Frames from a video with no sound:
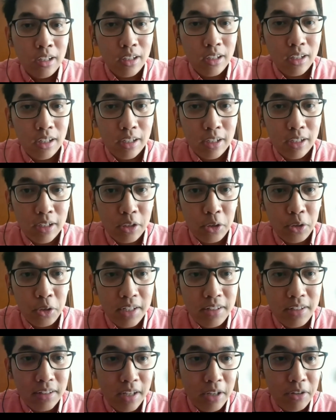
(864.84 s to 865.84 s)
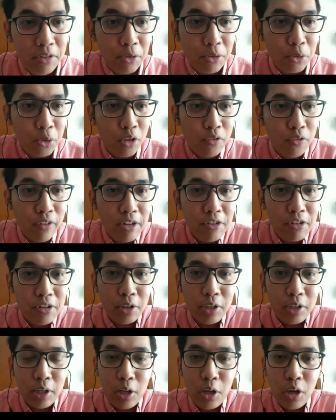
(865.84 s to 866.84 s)
uh, United Nations Convention
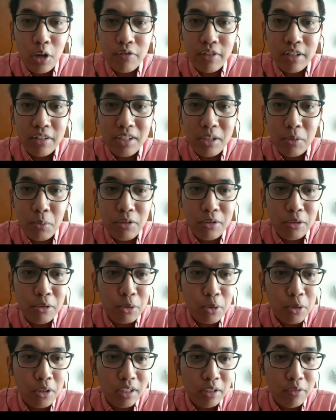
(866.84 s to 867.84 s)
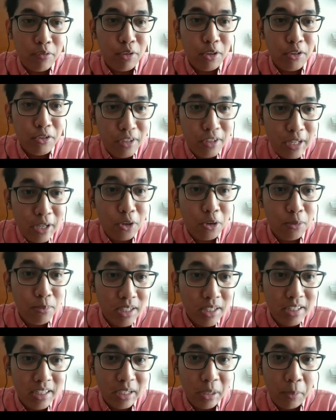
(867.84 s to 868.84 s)
on the Law of the Sea, which is called the Virginia
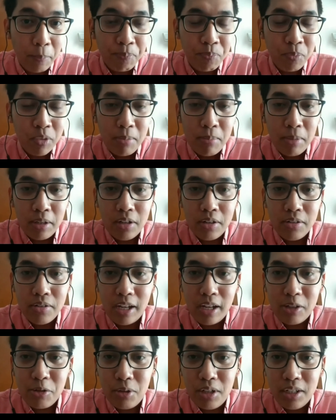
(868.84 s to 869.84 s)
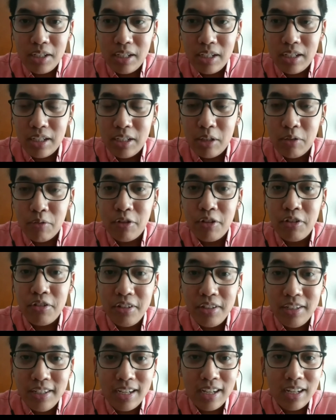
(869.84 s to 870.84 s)
Commentary, because actually
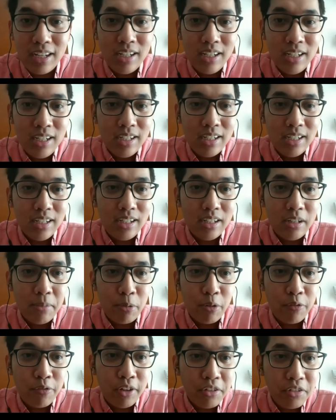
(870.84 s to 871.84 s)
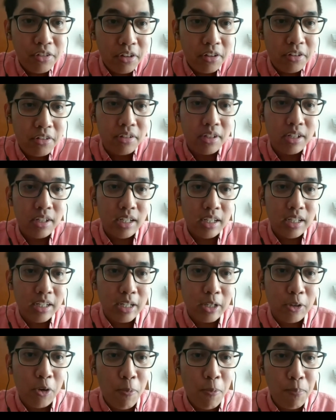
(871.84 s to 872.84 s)
Virginia uh, professors
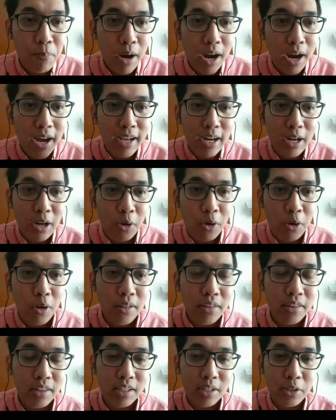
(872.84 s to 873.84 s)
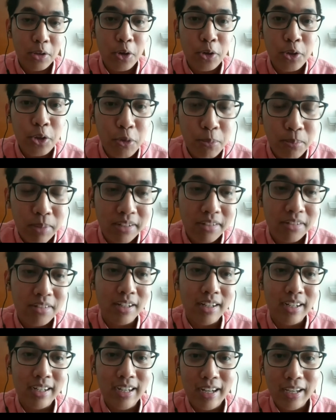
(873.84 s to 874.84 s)
uh, compile all the
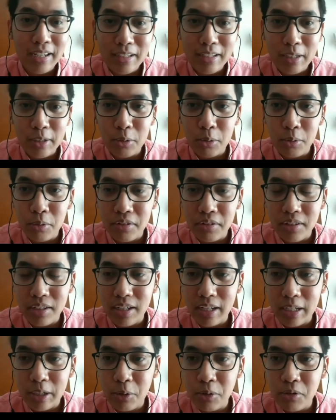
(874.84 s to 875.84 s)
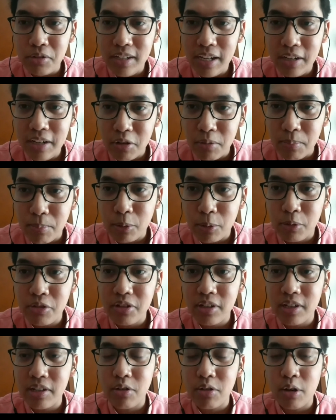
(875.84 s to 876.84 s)
documents relating to the negotiation
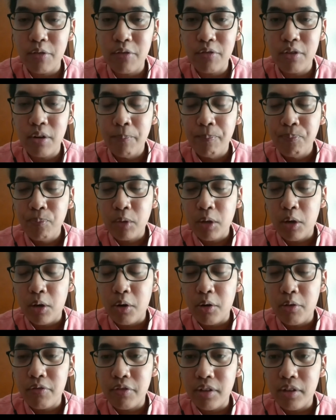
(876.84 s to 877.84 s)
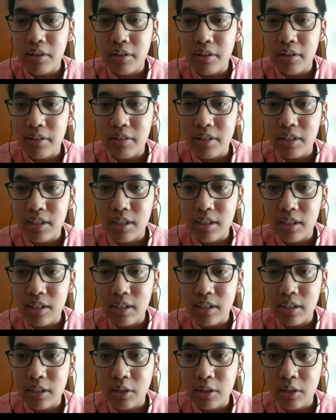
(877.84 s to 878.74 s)
process of of uh, the